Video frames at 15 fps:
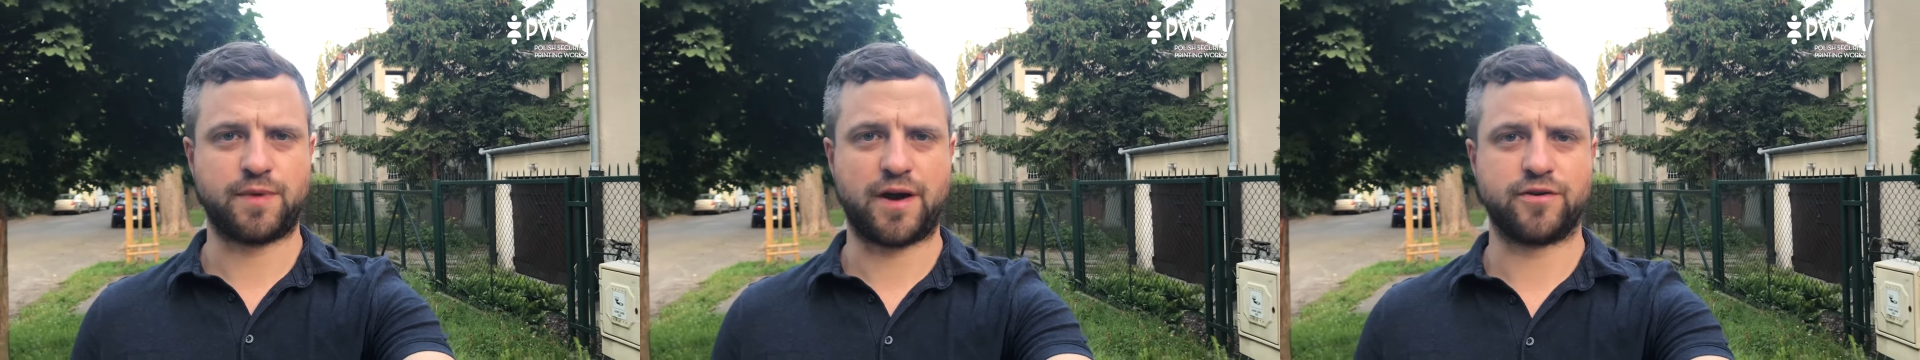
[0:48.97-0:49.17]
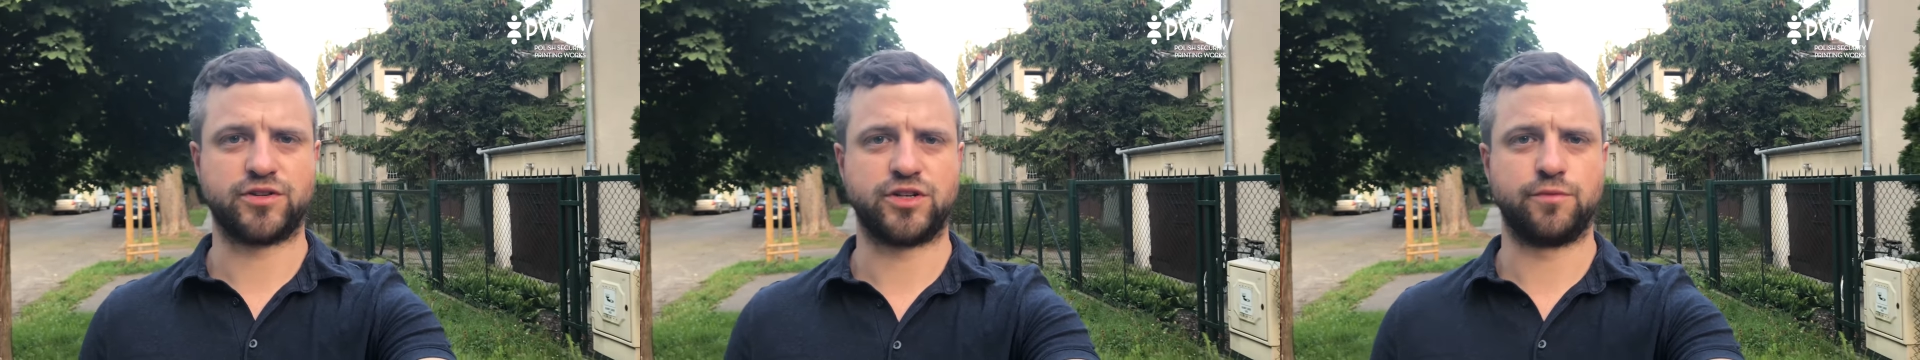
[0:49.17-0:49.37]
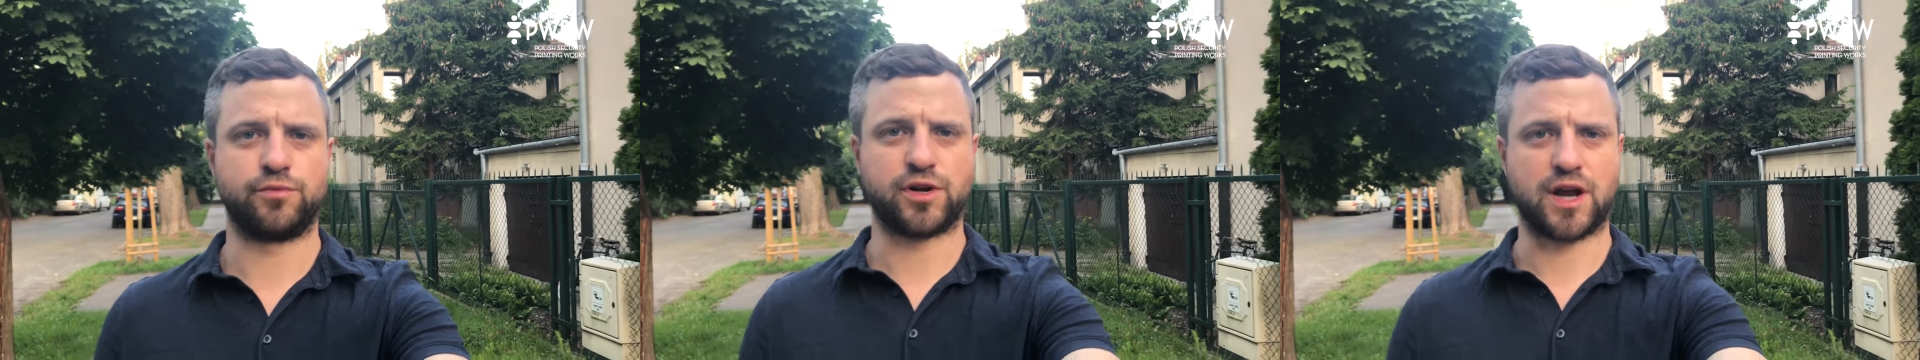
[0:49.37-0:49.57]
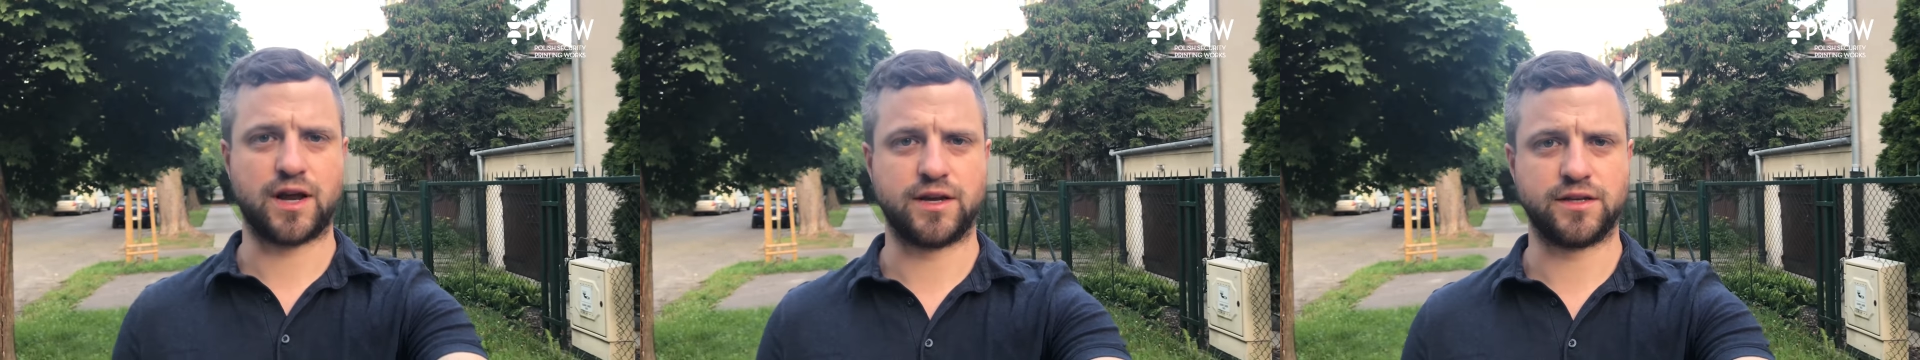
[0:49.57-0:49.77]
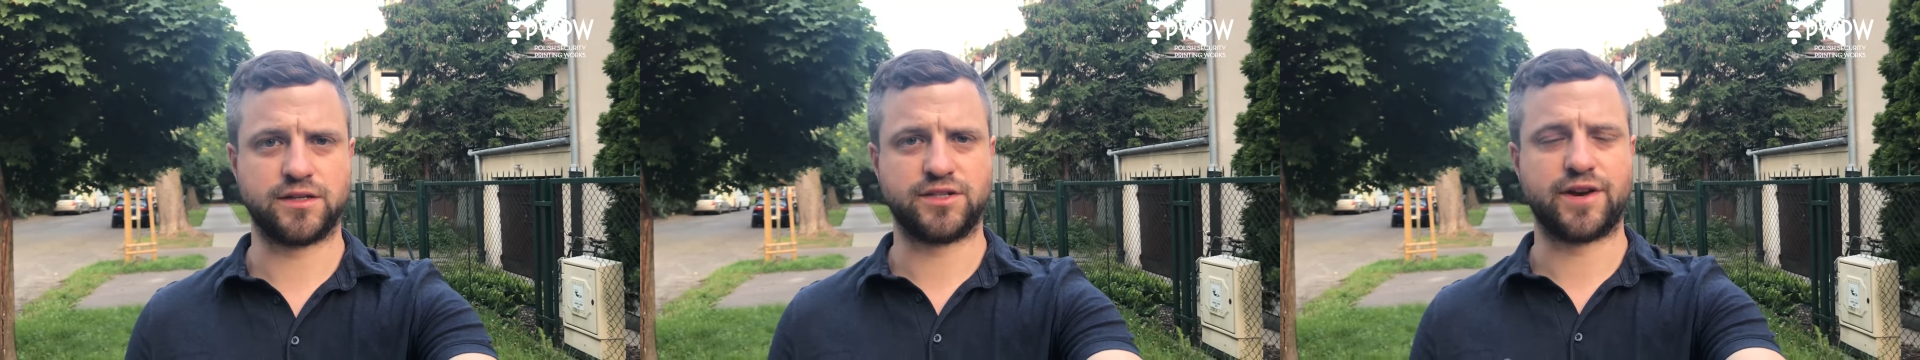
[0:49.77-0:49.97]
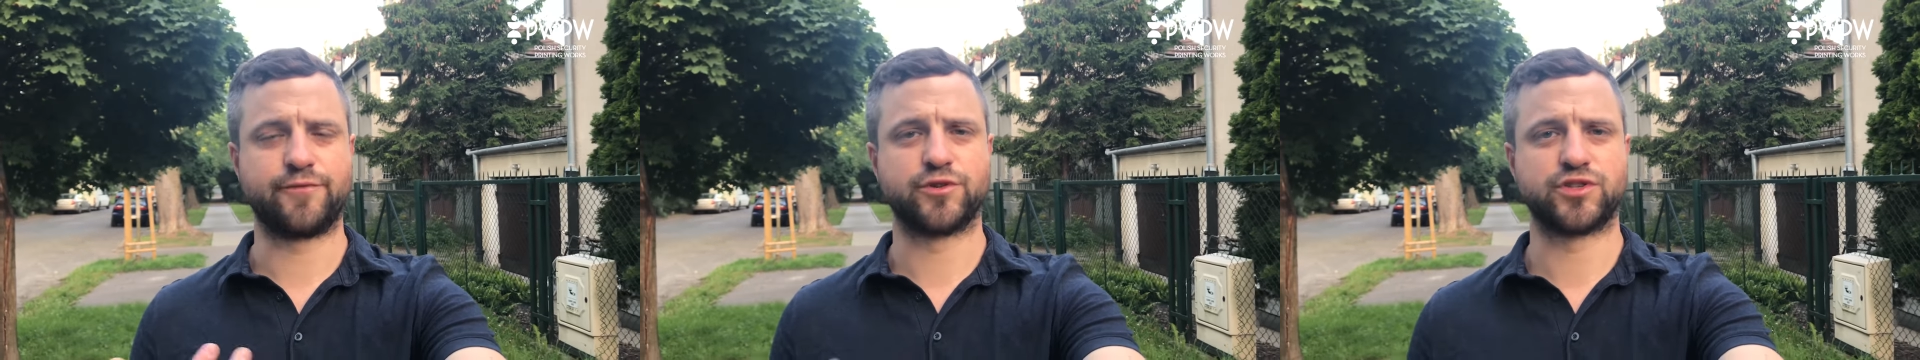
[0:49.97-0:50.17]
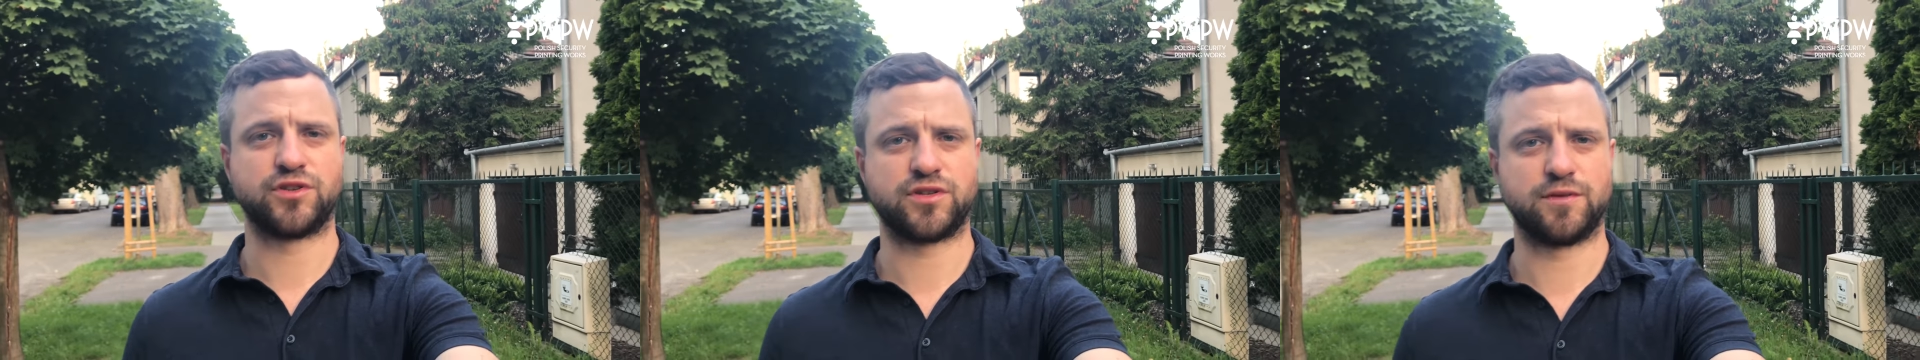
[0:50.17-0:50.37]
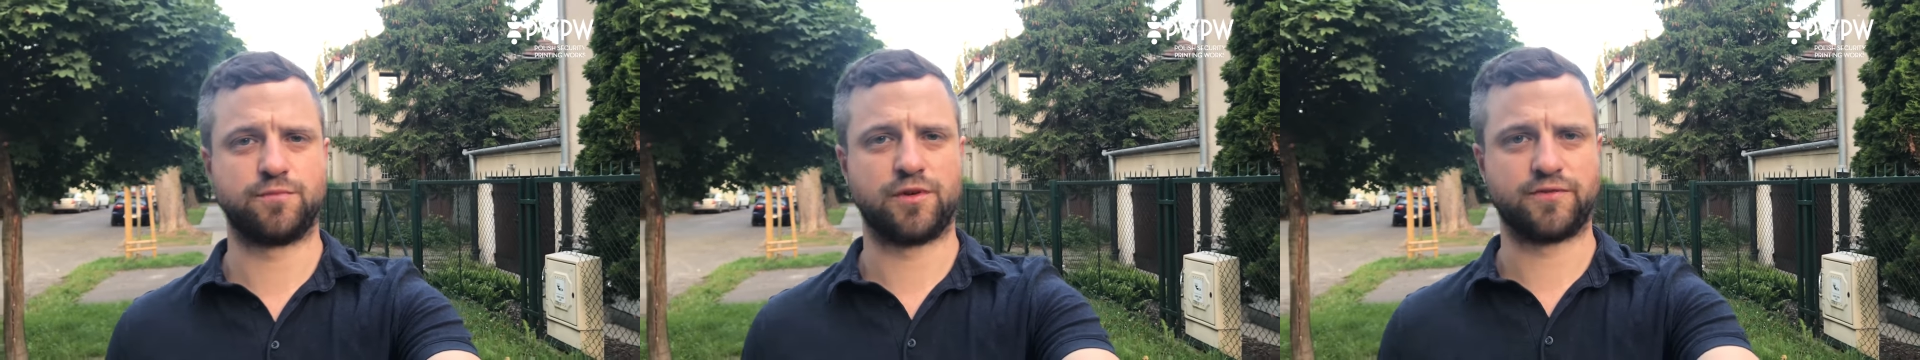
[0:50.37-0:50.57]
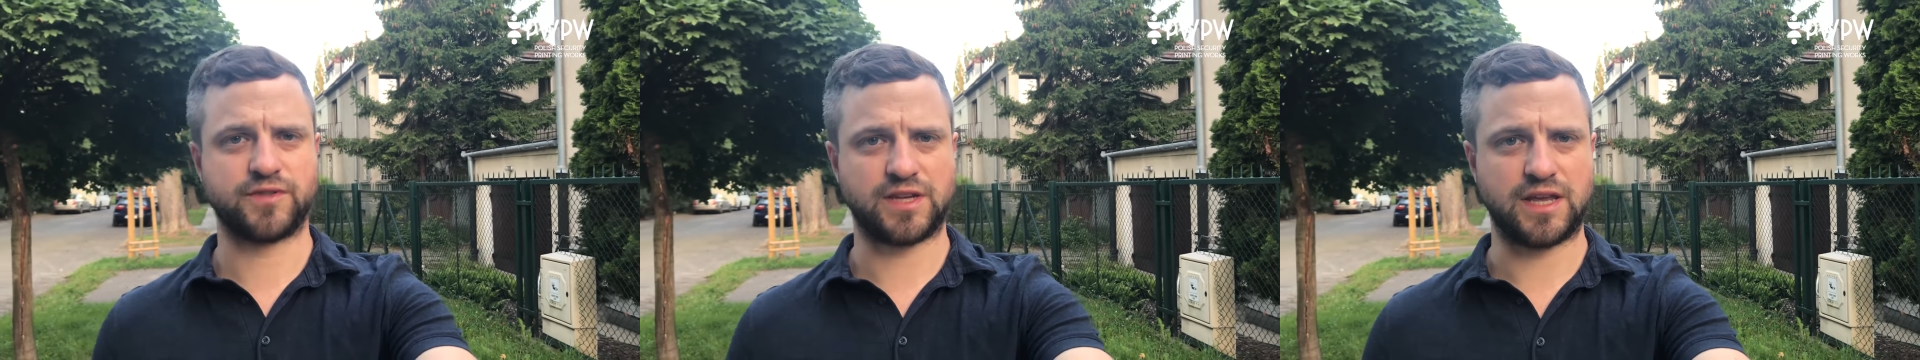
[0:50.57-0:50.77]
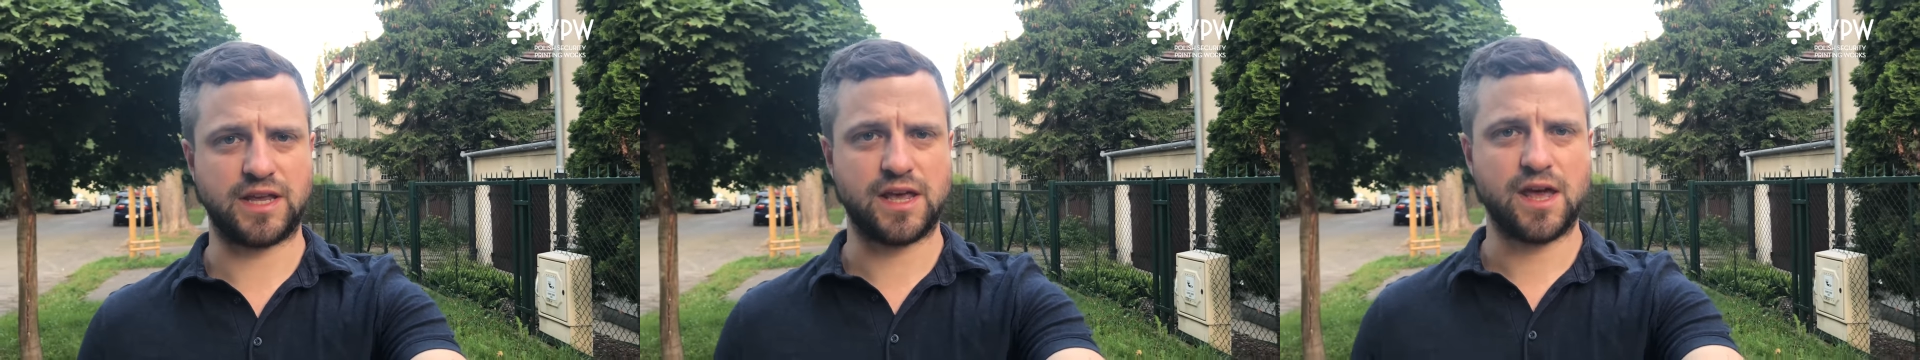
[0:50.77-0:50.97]
Parachute Brigade, General
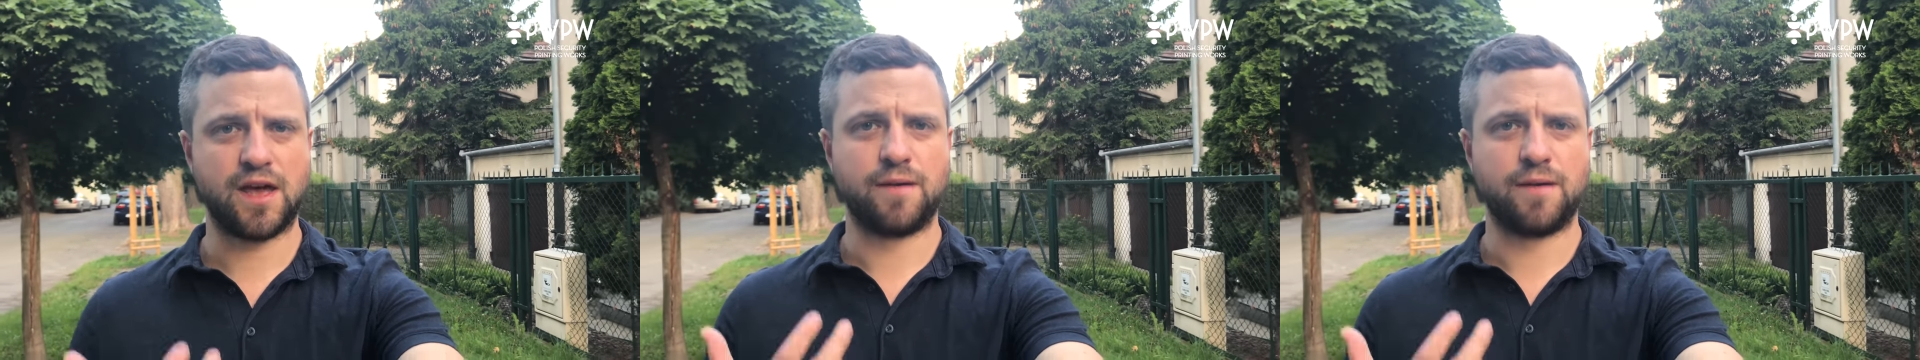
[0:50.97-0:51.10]
Sosabowski,